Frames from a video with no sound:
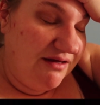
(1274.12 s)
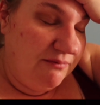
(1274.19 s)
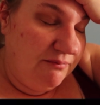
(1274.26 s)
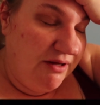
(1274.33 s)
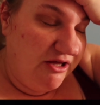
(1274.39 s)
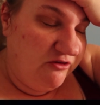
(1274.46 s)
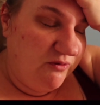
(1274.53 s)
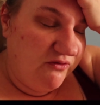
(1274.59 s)
it
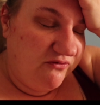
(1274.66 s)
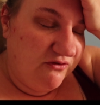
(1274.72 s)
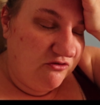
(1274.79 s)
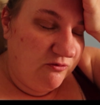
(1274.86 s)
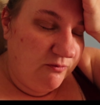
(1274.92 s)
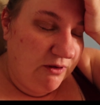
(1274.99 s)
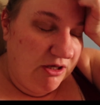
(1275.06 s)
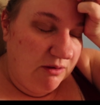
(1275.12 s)
makes me feel
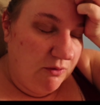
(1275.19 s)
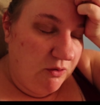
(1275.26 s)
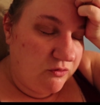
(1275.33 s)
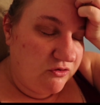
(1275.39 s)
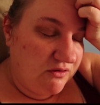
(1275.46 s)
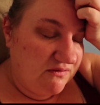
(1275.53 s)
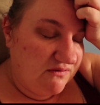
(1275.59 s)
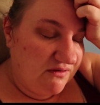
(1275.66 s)
too many
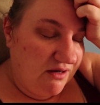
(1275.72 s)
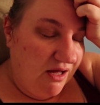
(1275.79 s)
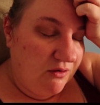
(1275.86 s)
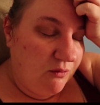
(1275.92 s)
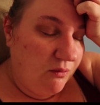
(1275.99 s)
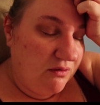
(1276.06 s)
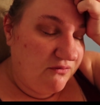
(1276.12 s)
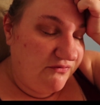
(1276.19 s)
emotions and I
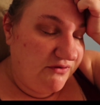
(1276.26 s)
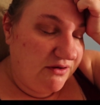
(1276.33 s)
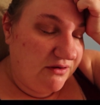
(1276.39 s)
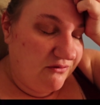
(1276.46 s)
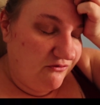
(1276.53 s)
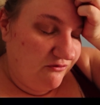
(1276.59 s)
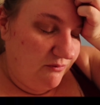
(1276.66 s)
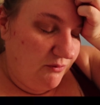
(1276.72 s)
don't want to feel
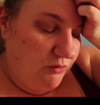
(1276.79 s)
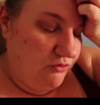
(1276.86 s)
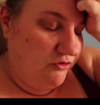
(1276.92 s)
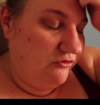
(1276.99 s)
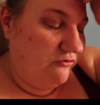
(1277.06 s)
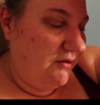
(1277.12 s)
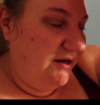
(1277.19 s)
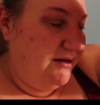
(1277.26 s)
those
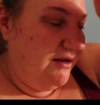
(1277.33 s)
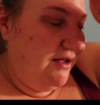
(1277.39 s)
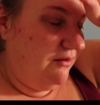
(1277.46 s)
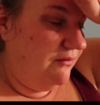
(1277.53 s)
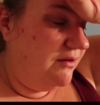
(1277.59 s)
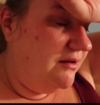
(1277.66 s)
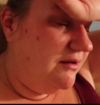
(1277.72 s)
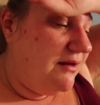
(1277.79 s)
emotions right
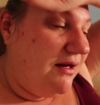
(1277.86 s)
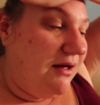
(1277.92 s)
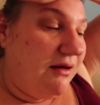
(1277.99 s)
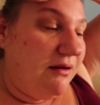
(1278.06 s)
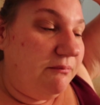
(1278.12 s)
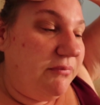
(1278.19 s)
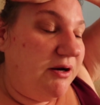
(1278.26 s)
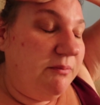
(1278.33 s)
now,
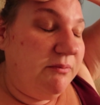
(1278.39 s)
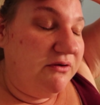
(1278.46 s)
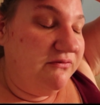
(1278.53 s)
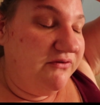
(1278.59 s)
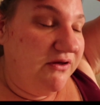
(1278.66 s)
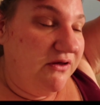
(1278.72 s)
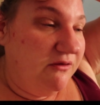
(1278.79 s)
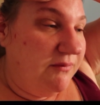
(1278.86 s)
but I'm going
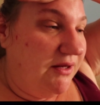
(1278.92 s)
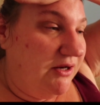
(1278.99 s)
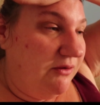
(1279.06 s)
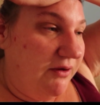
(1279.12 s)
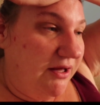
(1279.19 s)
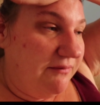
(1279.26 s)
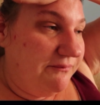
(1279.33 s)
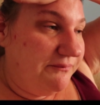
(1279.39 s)
to feel them
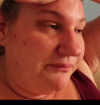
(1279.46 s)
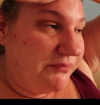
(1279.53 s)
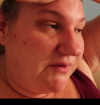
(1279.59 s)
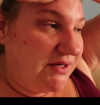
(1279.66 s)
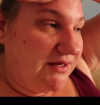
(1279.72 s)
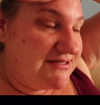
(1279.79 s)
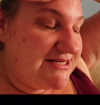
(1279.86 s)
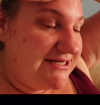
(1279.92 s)
anyway
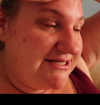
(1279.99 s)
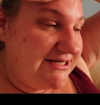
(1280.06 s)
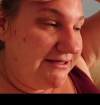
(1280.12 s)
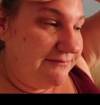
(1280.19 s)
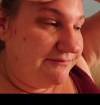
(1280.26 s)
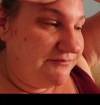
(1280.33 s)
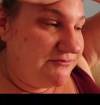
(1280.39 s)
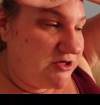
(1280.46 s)
because I did
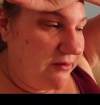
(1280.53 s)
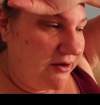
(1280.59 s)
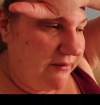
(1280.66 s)
it. So